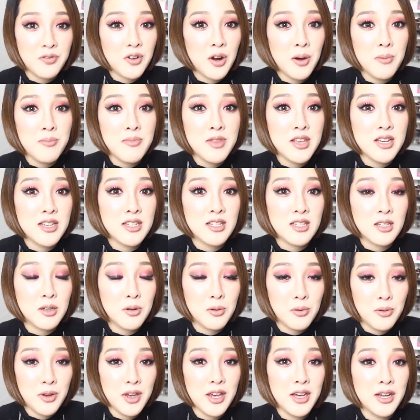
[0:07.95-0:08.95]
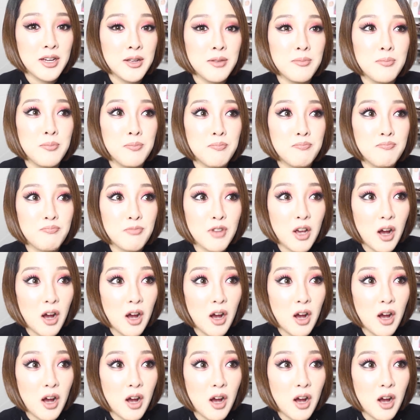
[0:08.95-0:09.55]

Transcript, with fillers: from this Korean